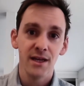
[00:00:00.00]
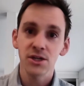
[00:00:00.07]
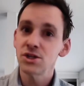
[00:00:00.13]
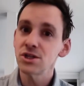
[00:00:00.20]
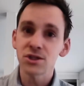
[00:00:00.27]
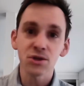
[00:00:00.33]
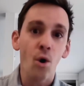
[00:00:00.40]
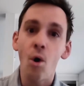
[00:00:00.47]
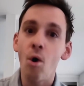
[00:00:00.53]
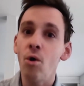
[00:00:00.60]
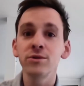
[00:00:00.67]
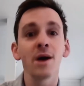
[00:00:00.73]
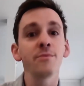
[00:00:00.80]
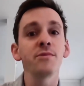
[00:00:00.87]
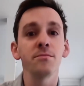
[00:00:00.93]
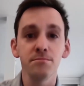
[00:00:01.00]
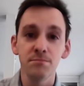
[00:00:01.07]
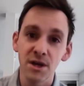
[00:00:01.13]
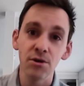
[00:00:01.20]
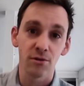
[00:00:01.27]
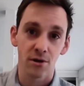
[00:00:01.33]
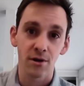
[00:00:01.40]
is just to hold up a
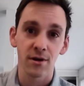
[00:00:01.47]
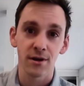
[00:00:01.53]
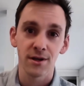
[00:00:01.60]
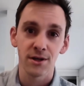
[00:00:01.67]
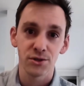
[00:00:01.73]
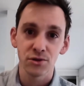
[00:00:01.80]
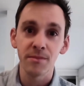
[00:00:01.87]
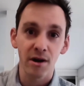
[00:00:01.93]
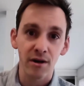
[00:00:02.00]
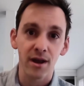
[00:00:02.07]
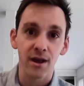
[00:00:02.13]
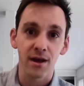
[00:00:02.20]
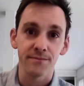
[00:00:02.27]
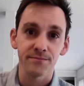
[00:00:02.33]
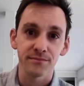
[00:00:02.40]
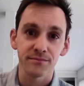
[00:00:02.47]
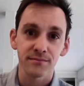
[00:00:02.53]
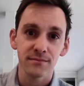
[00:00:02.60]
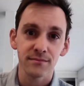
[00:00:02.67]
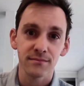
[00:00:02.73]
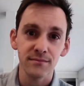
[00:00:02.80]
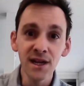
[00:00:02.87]
mirror to America
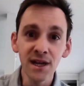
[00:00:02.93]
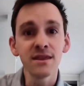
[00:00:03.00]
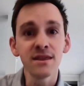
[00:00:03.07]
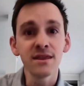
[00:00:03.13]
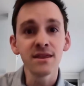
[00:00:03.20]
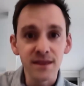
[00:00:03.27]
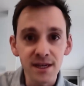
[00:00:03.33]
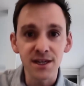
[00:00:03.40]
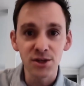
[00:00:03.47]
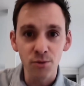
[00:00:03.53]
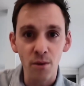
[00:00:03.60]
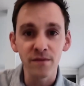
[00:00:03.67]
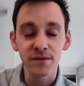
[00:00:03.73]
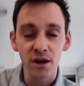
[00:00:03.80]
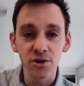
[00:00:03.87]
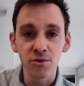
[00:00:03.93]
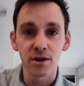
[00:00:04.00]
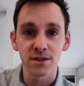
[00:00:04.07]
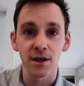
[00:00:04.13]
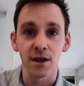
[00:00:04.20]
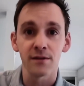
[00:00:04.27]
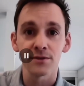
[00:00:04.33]
and say, this is what we've done to
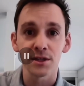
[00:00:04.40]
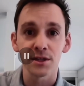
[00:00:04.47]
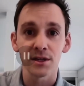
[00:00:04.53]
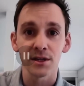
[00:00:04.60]
ourselves.